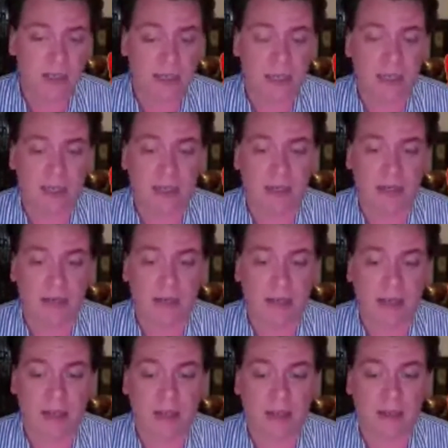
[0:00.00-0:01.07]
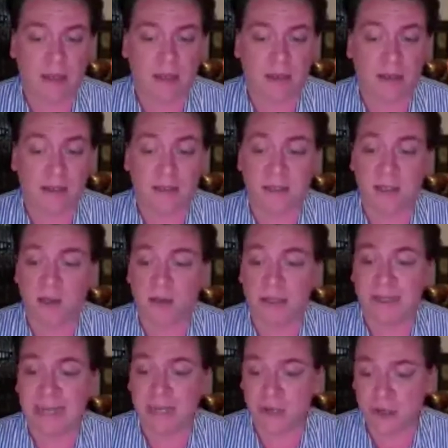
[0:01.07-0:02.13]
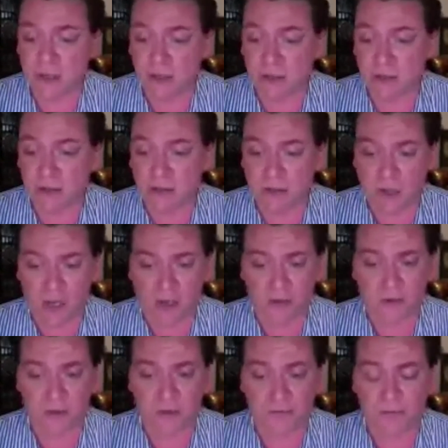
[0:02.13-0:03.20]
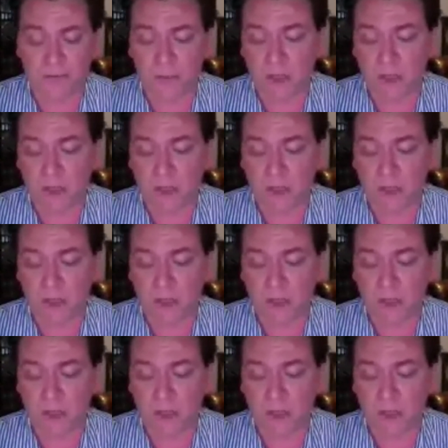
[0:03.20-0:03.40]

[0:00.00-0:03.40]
and a consolidation lodge.